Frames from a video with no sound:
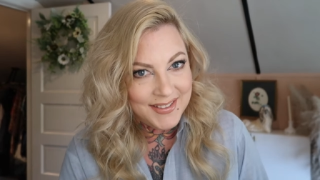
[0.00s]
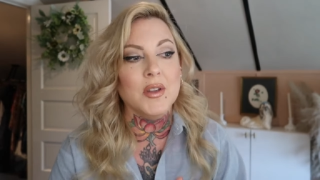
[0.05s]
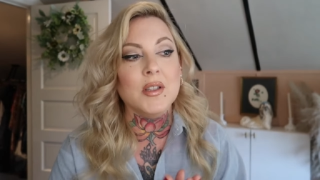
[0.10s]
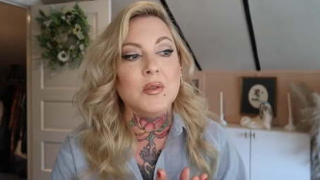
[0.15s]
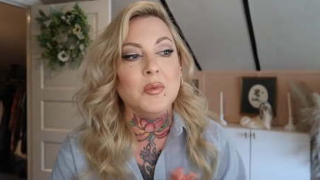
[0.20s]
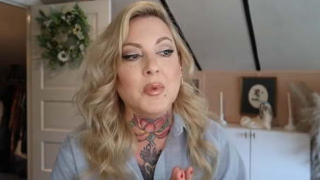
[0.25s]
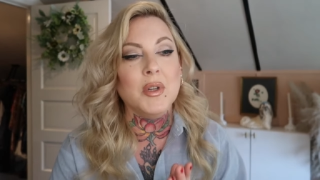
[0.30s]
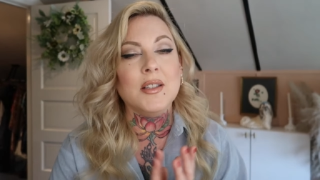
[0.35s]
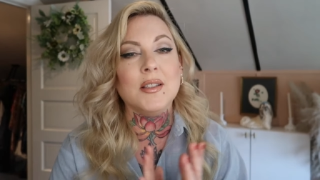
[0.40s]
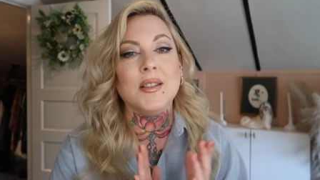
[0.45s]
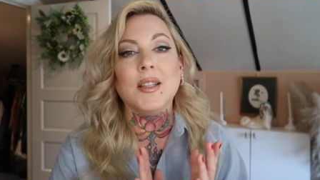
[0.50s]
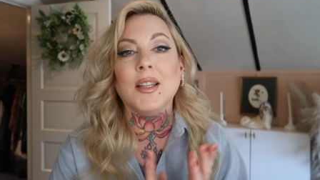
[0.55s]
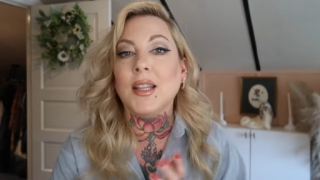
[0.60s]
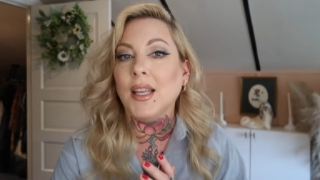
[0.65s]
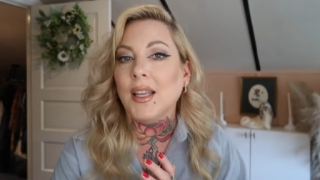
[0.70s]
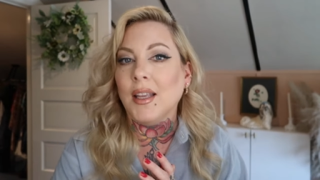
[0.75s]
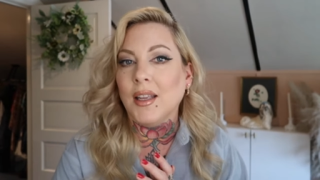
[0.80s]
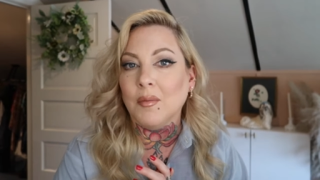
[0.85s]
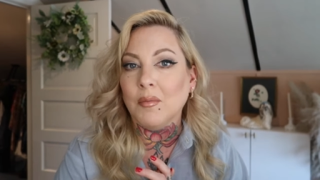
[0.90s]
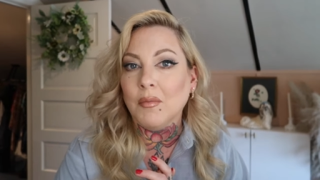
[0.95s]
This week's
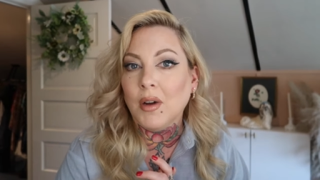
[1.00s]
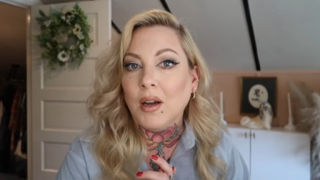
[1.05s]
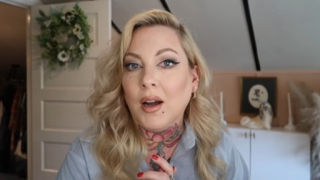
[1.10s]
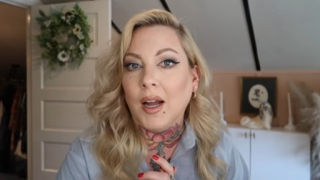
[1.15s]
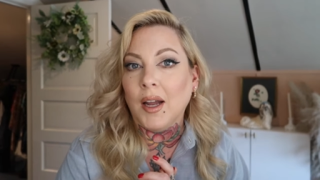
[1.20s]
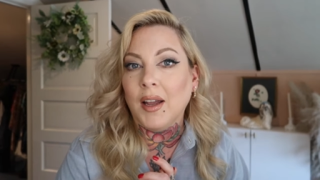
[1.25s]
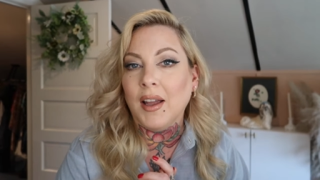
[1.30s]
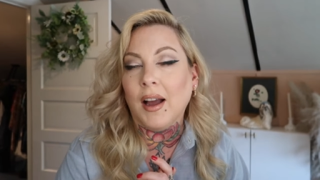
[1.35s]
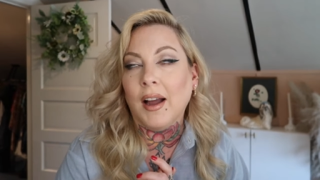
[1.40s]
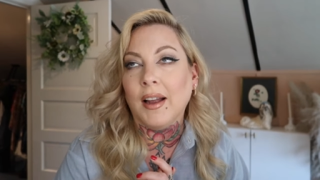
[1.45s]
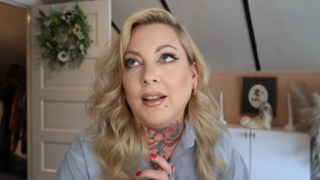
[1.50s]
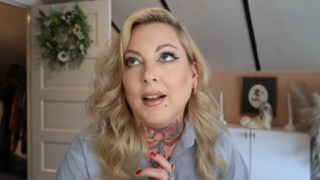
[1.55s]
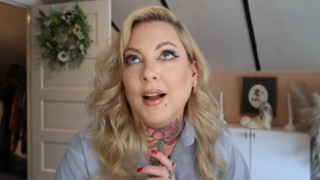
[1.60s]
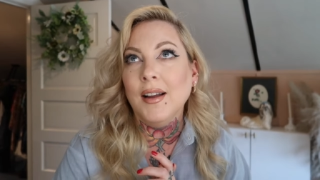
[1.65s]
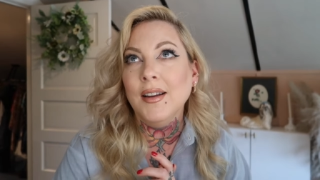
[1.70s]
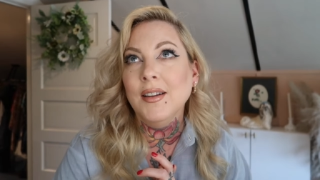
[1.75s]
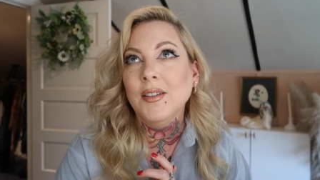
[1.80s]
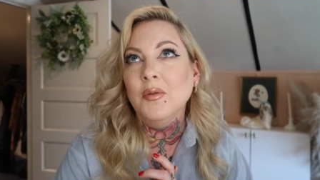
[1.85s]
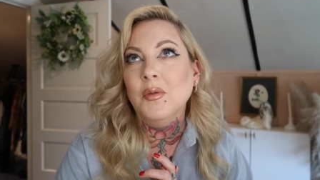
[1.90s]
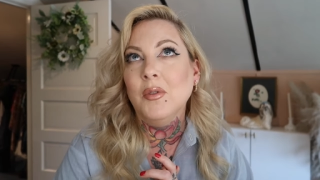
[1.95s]
theme, I, I
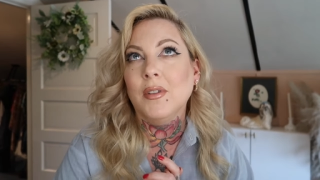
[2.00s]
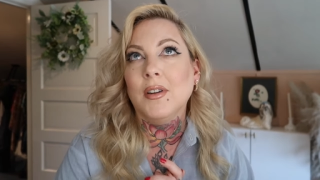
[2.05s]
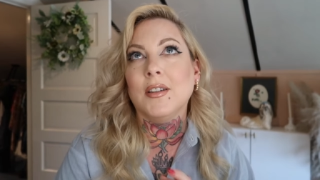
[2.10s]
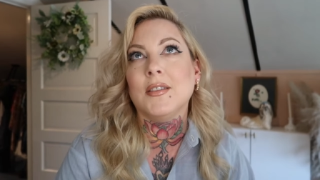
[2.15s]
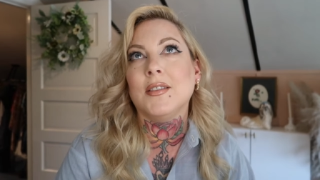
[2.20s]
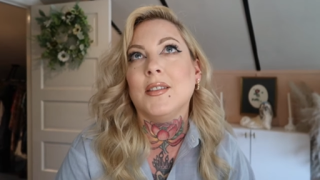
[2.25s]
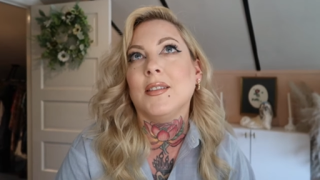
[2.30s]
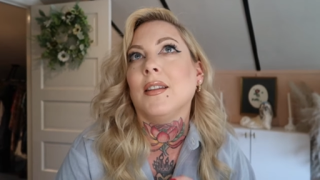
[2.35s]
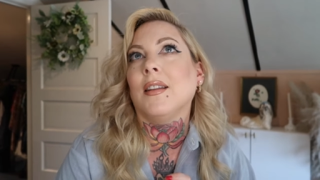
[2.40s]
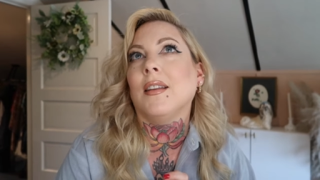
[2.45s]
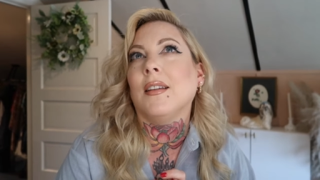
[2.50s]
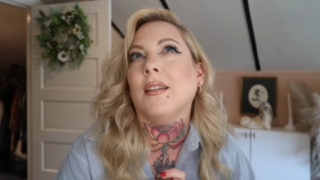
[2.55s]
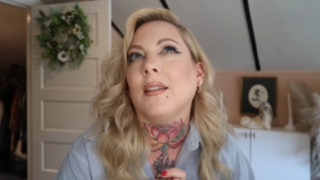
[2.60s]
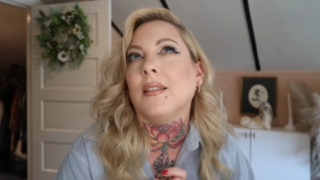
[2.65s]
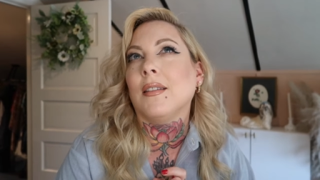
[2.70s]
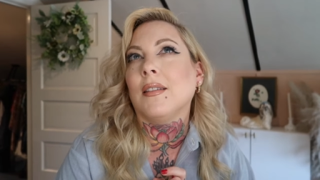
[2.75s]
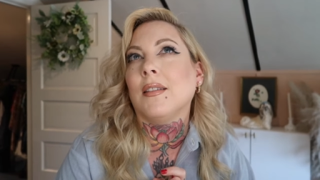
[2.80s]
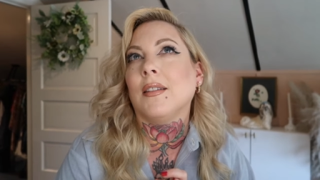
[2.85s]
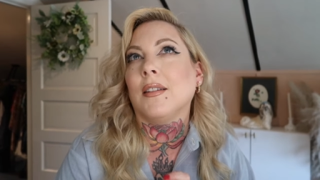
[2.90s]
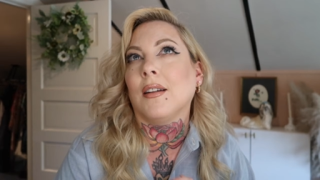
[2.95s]
kind of want to like
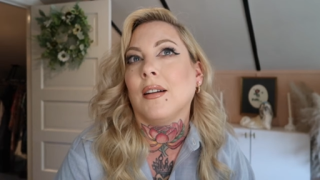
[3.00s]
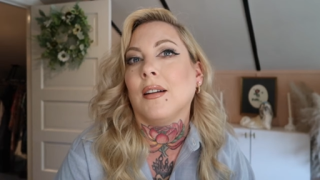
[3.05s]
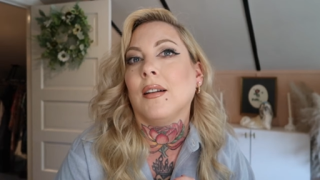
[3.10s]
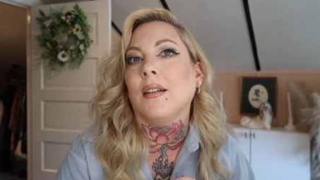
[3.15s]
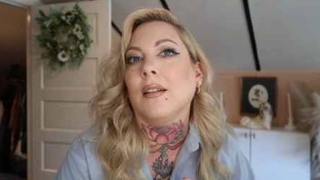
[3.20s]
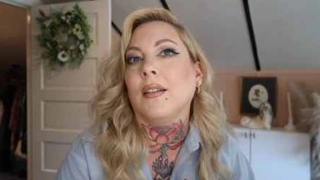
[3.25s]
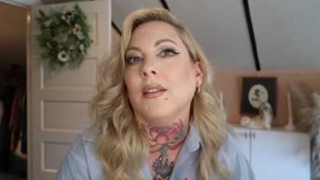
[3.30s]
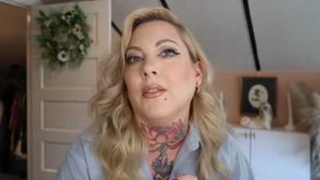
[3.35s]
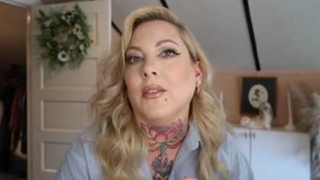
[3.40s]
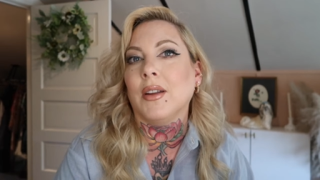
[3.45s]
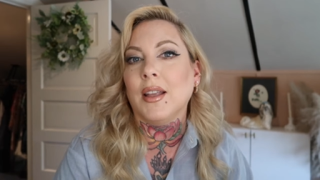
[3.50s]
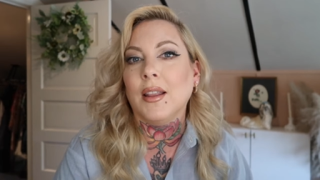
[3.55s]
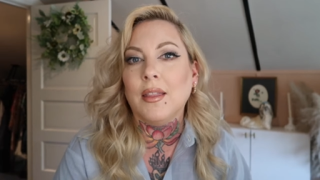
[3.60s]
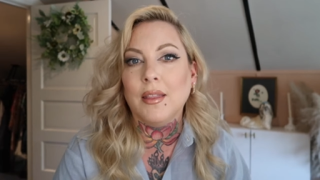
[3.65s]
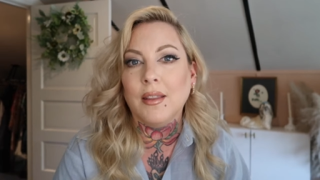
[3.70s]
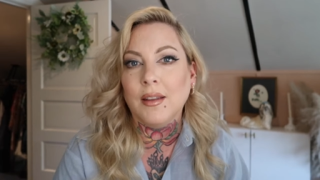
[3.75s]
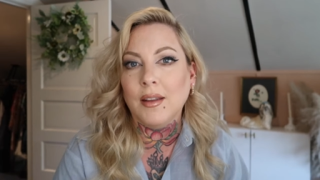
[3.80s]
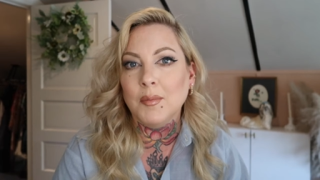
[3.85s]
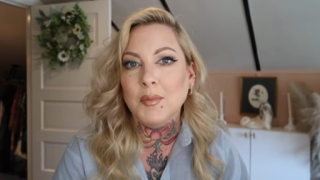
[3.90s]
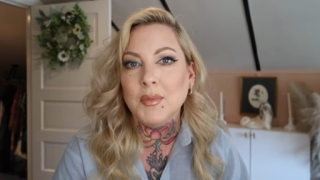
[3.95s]
start doing
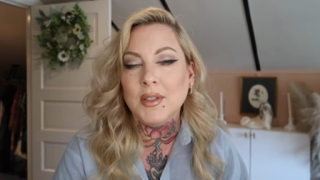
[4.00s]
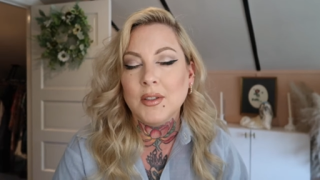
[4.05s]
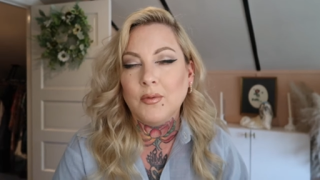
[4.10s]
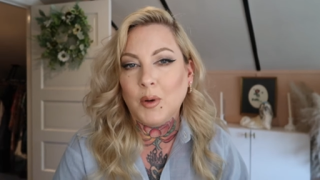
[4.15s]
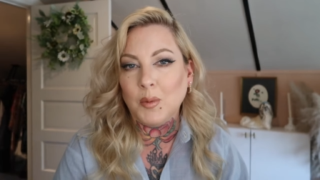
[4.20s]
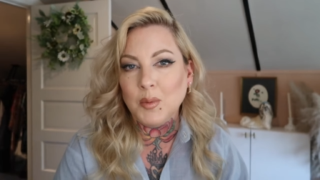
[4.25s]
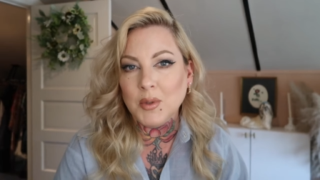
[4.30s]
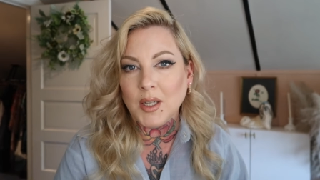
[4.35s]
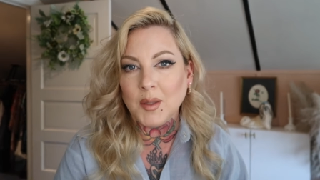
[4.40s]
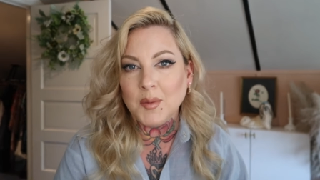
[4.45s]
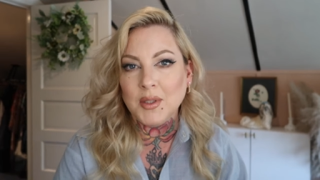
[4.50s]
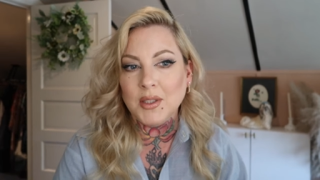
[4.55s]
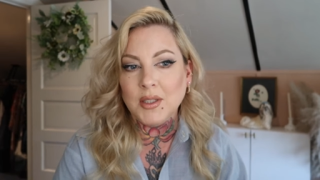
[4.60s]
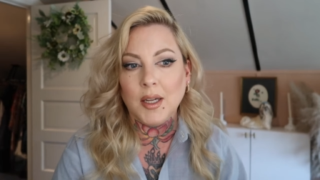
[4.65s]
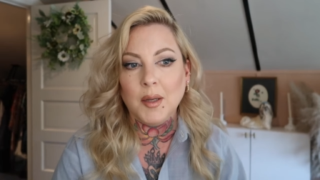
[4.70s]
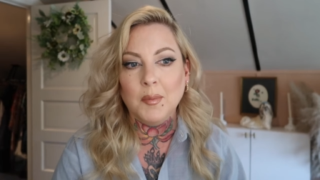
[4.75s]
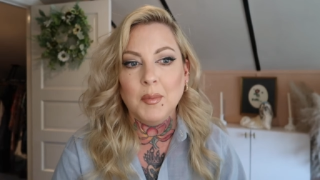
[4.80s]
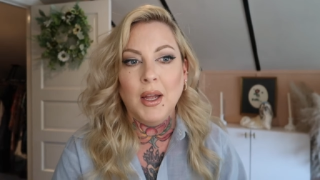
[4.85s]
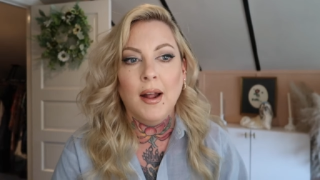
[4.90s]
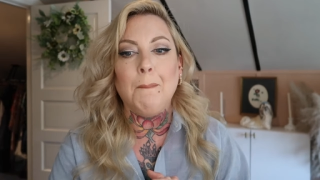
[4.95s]
themes from time to
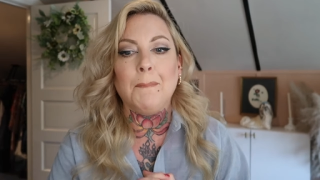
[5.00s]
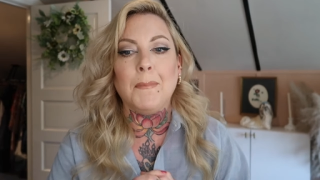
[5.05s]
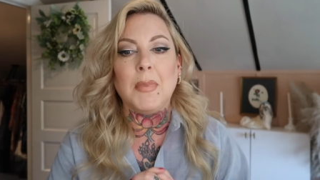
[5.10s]
time